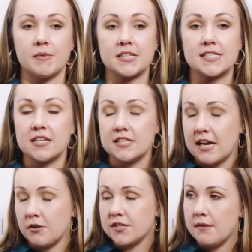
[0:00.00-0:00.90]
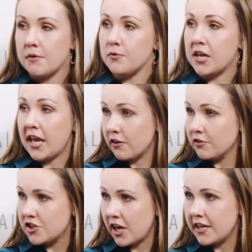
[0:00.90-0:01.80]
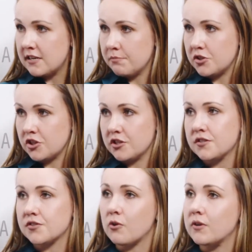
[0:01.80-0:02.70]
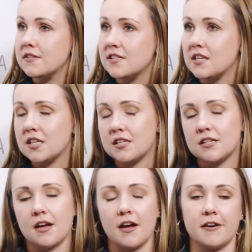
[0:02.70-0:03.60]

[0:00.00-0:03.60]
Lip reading: Extended downtime, if we can't reach high temperatures, is always needed.